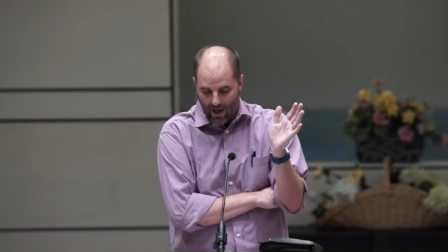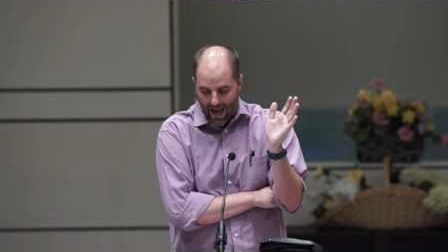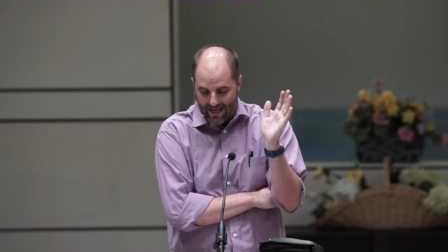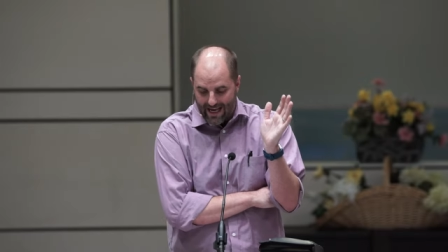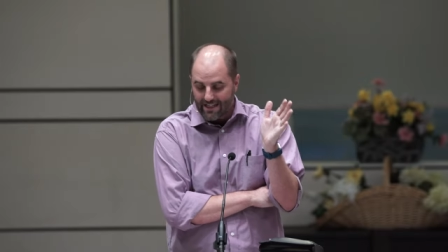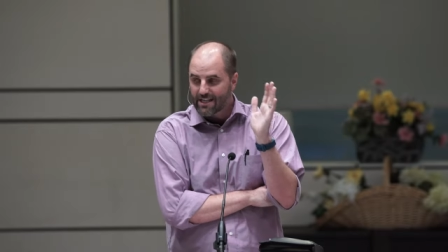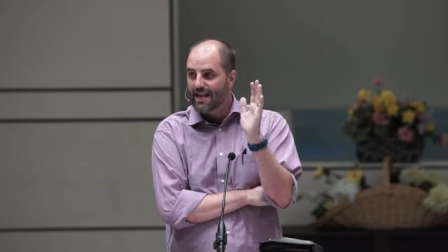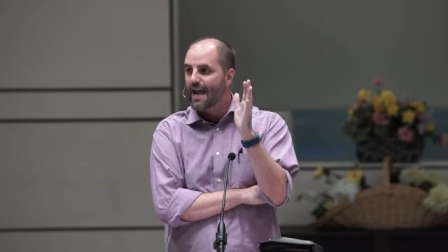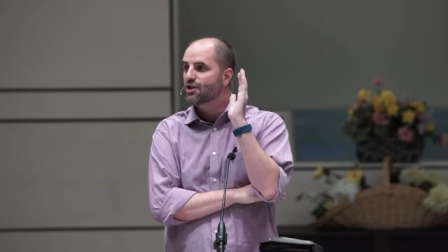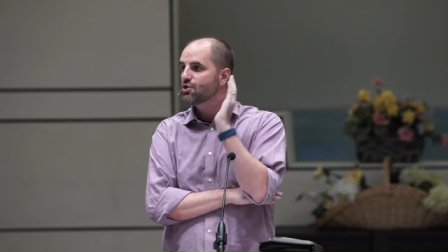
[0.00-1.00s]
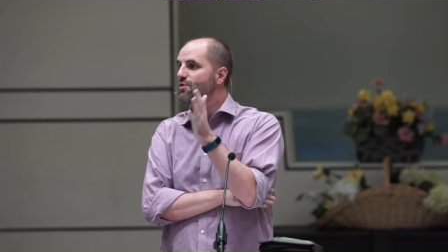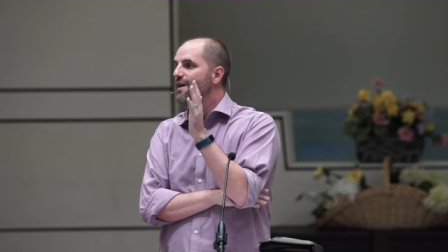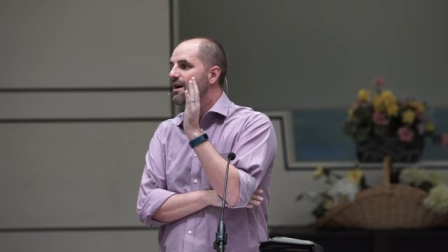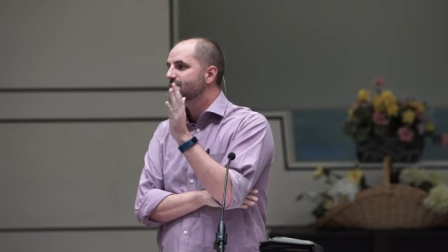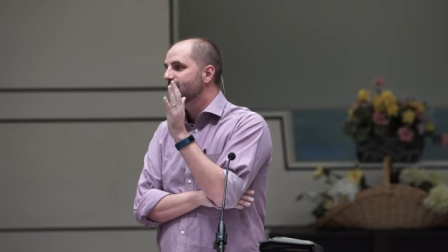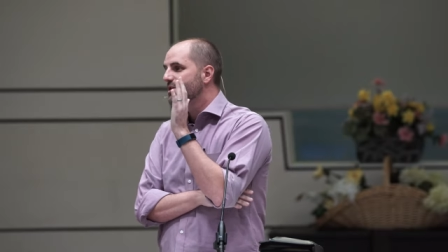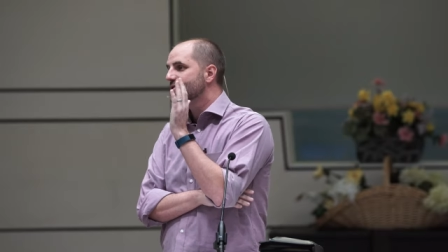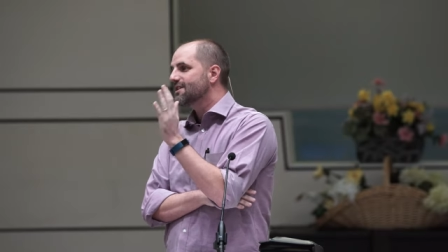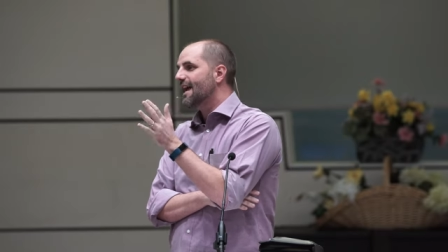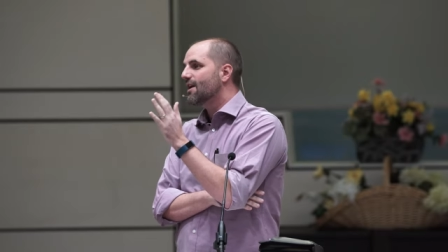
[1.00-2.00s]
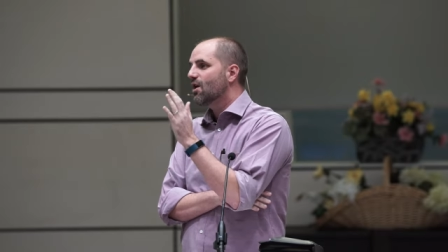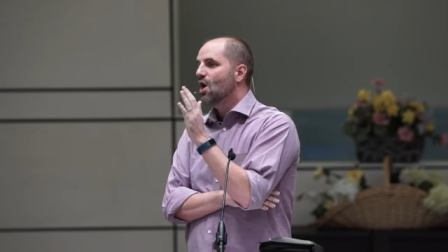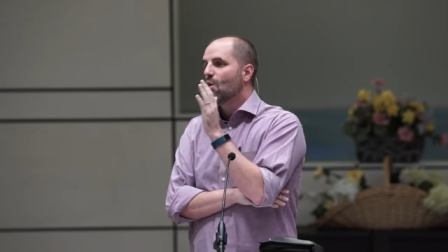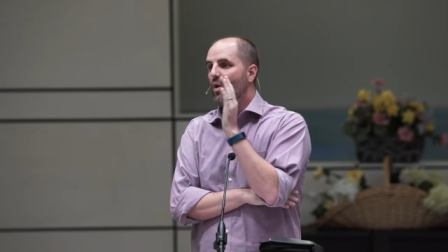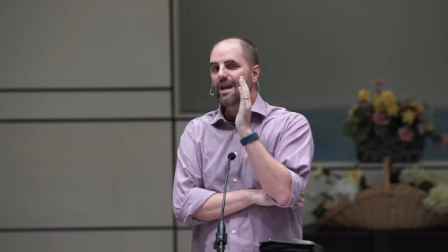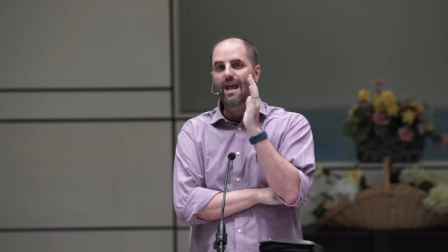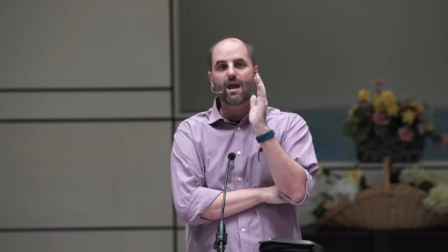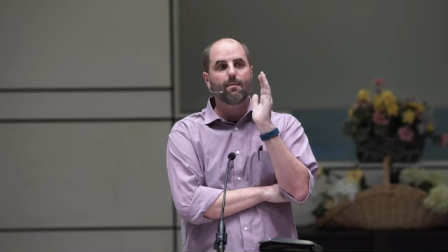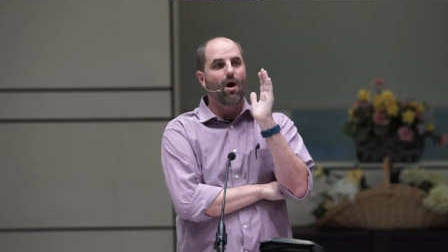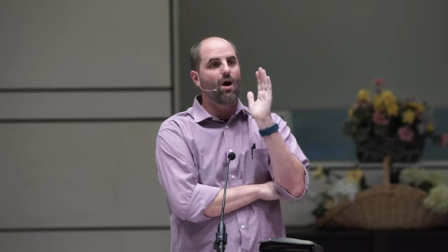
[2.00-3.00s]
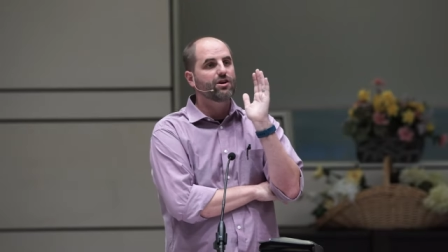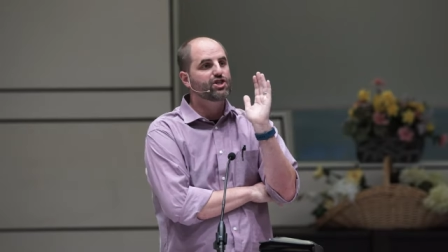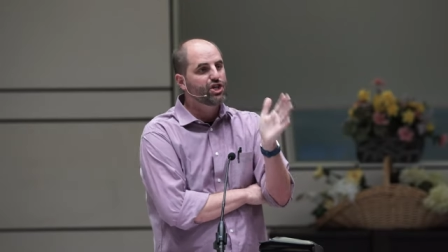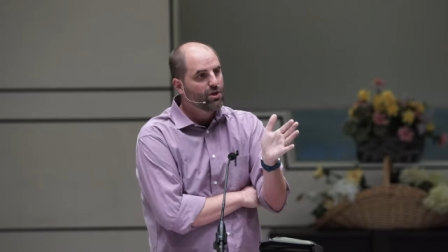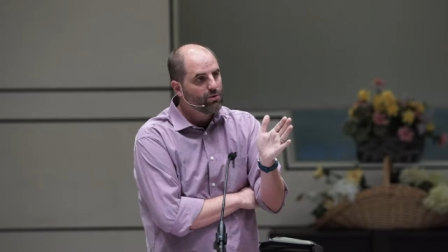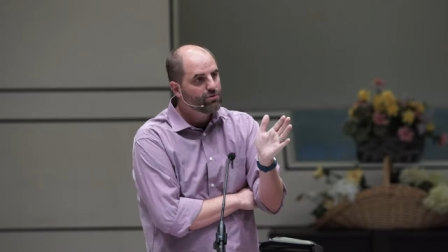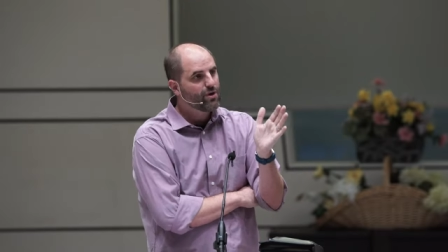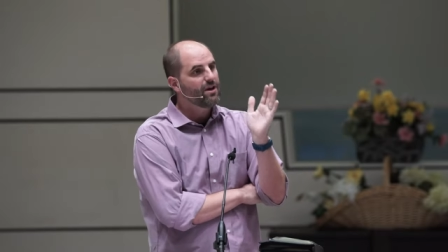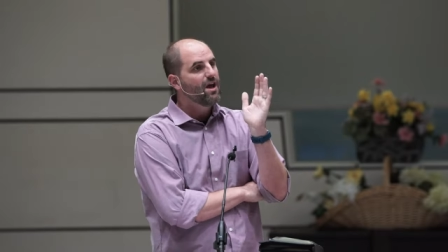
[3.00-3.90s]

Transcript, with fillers: And yet today, 2,000 years later, we name our children